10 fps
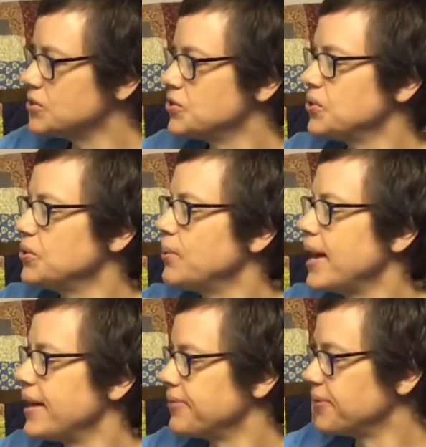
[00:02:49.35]
two
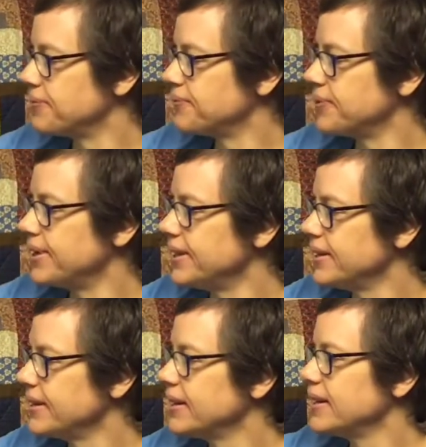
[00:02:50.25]
at the foot,
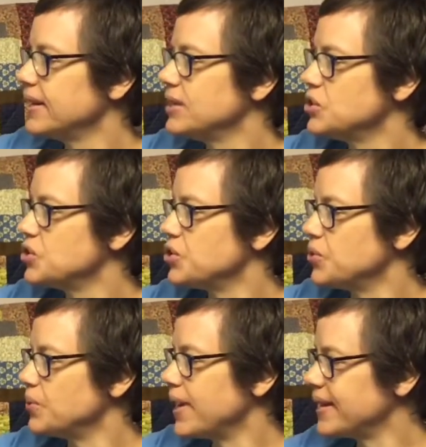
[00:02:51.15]

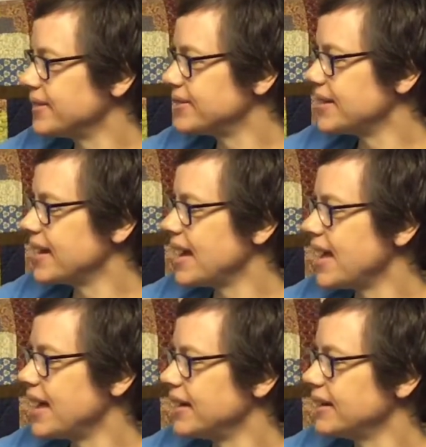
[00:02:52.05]
two at the
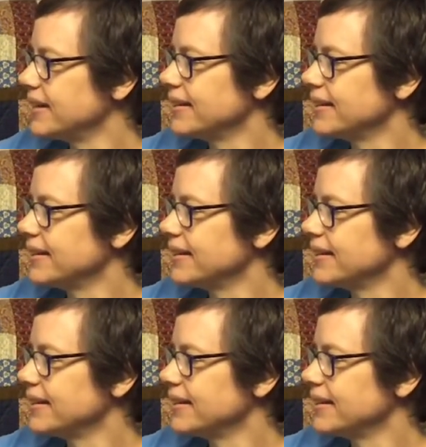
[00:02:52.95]
head.